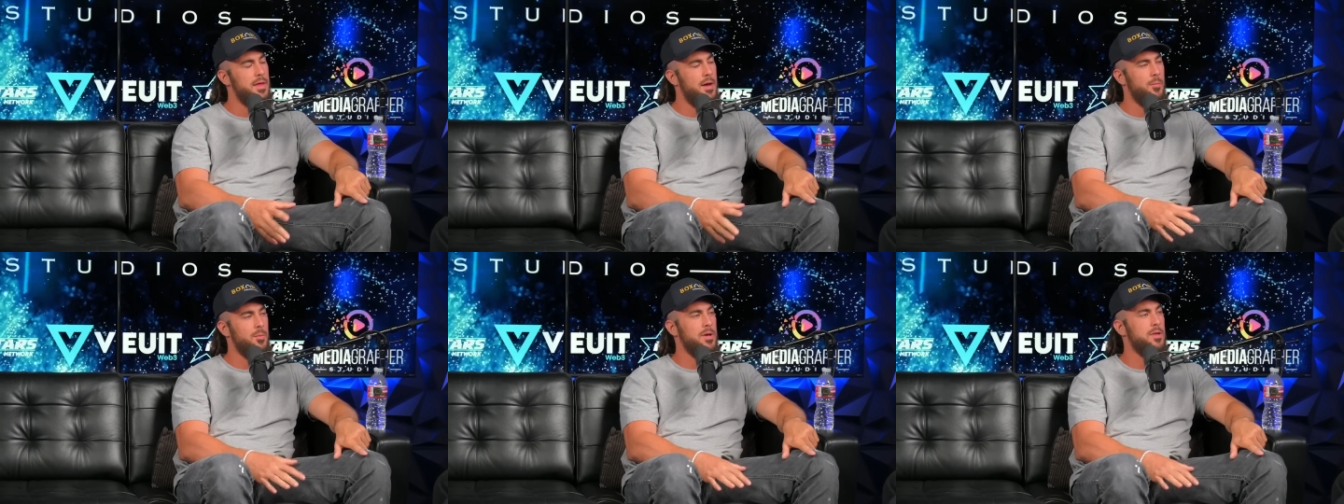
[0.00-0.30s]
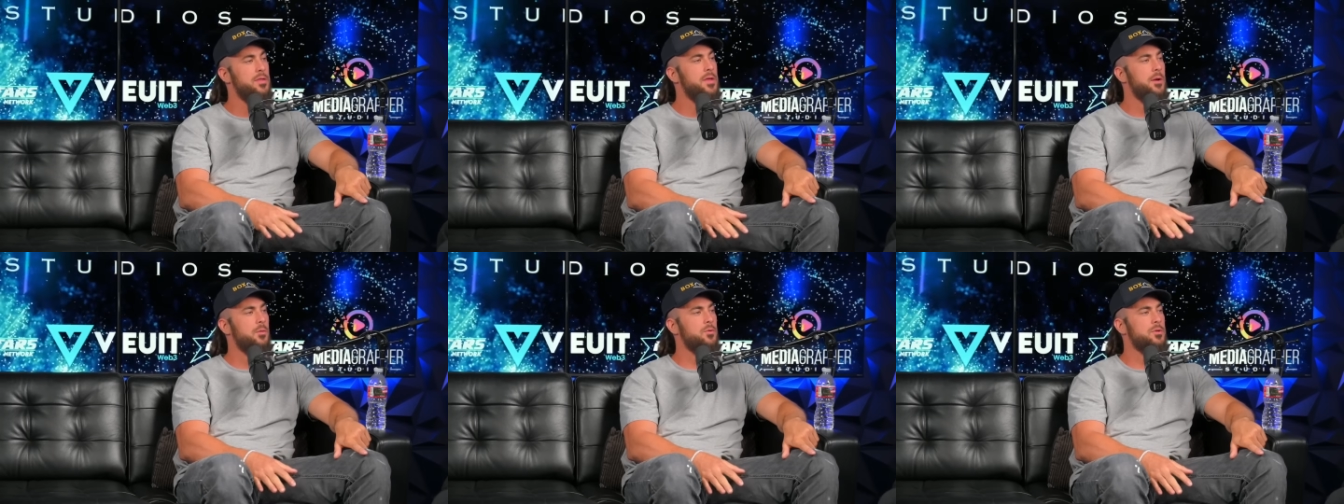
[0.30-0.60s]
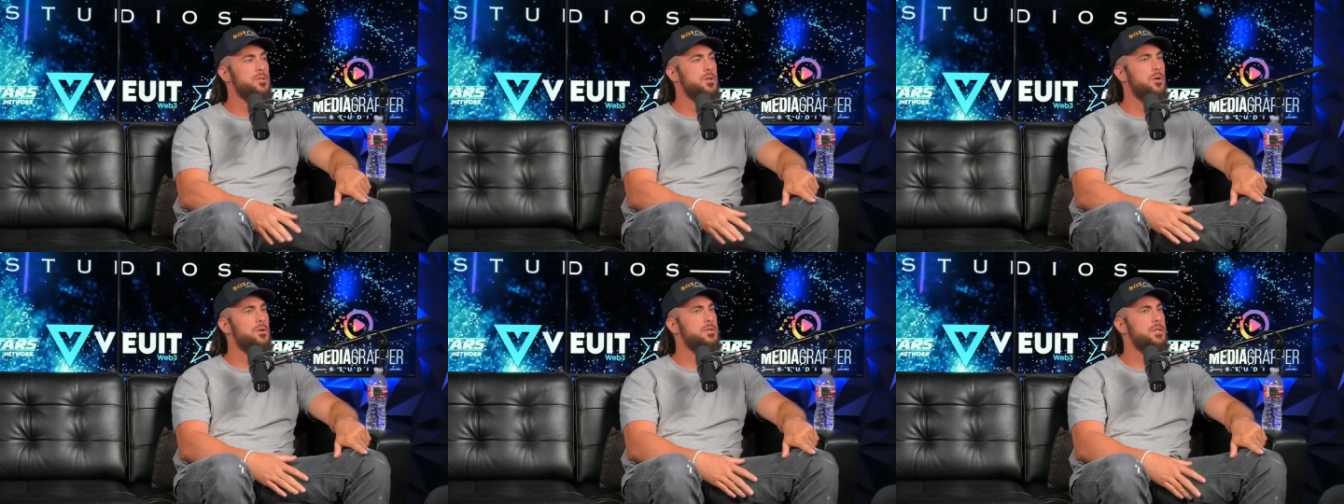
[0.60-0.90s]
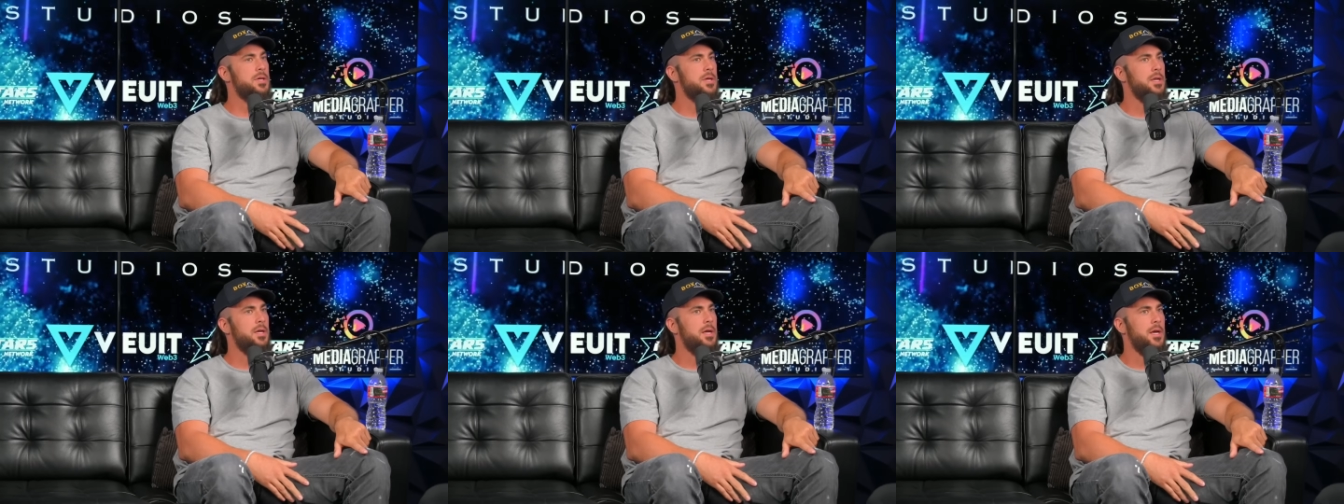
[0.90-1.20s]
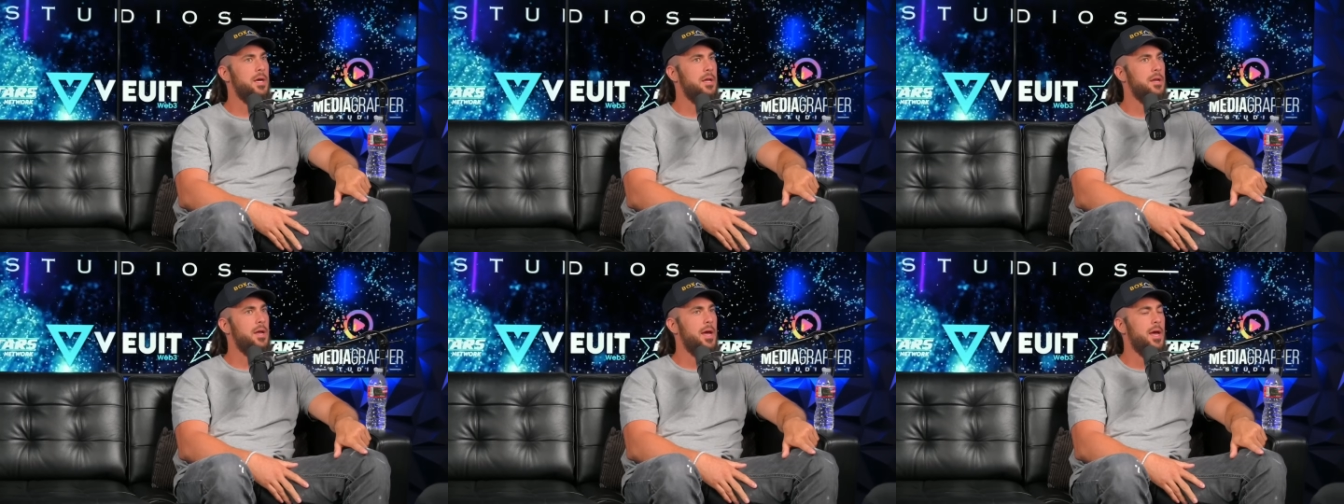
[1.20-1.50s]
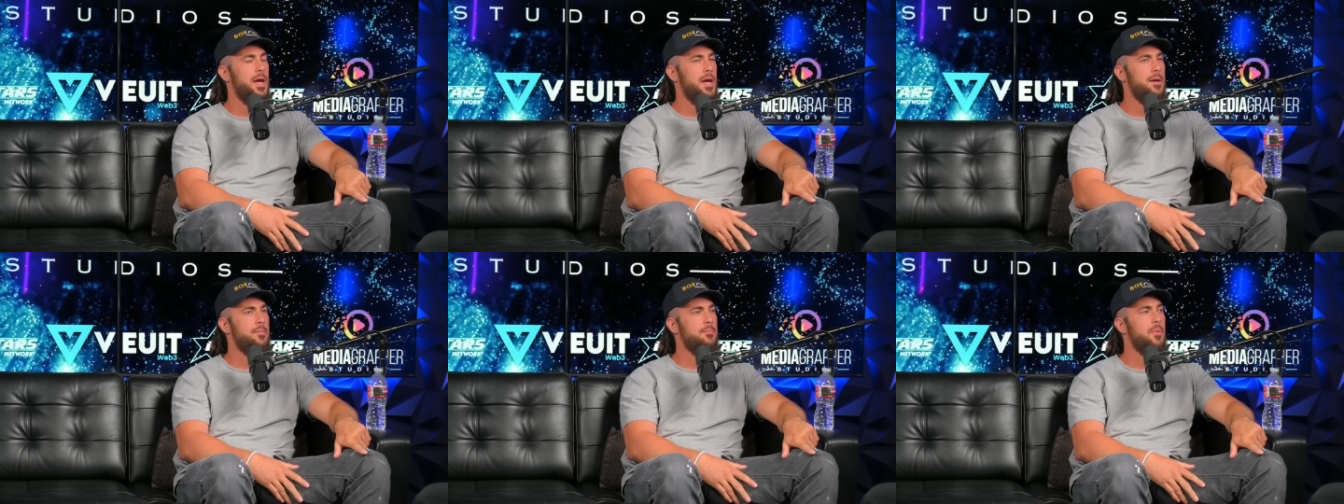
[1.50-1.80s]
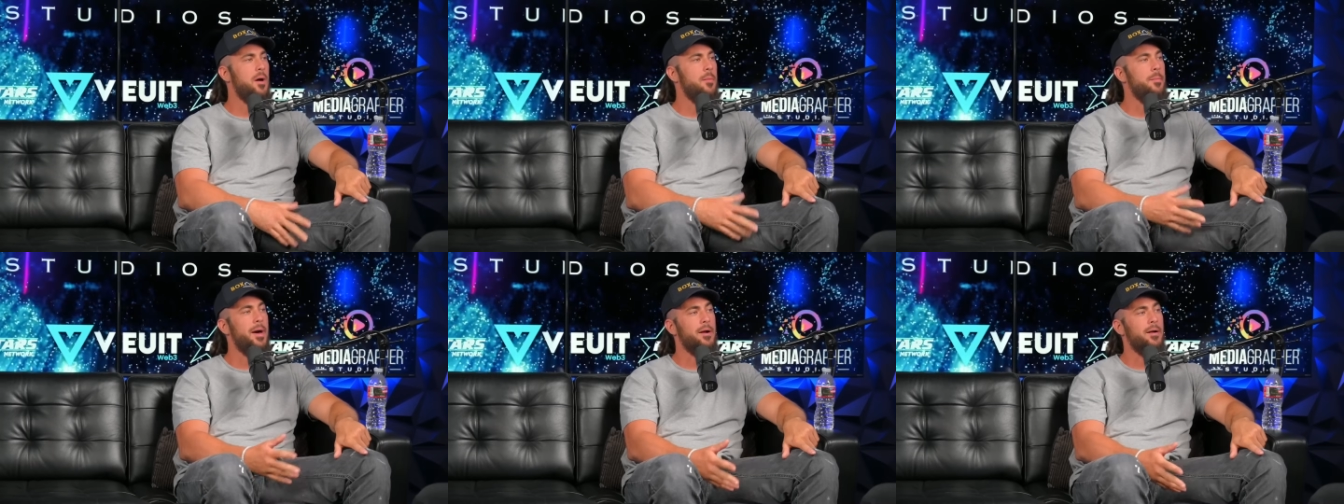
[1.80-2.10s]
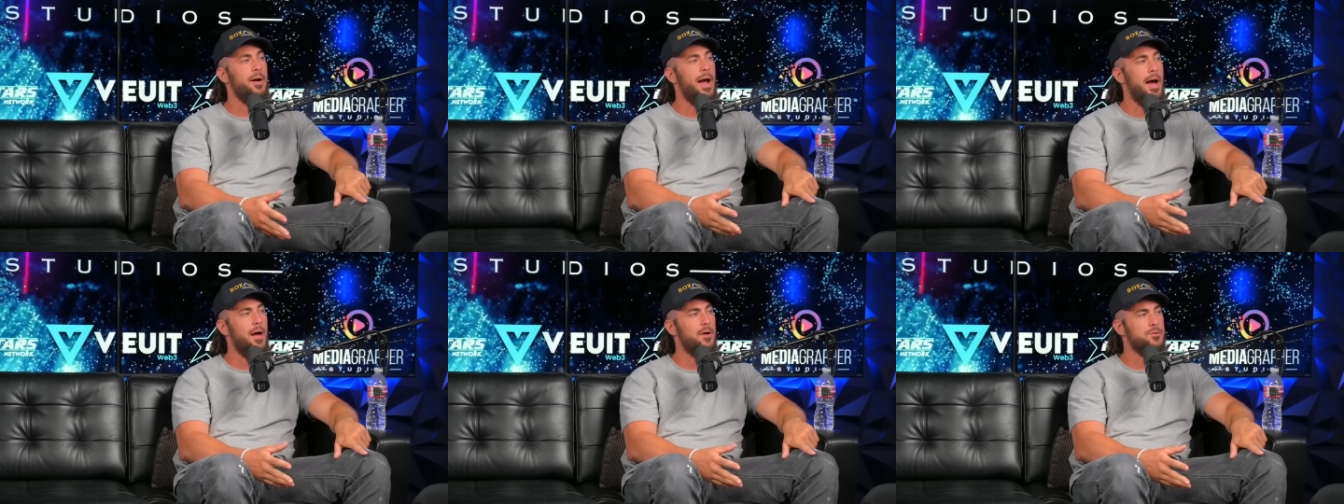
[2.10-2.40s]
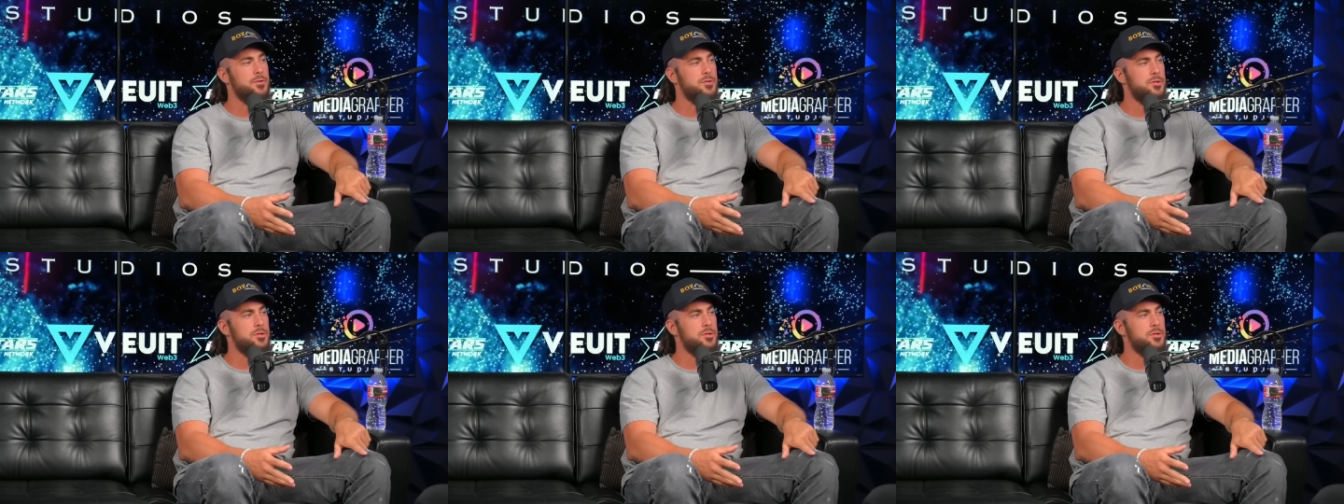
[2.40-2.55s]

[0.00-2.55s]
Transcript: that we think resulted in a, a better house.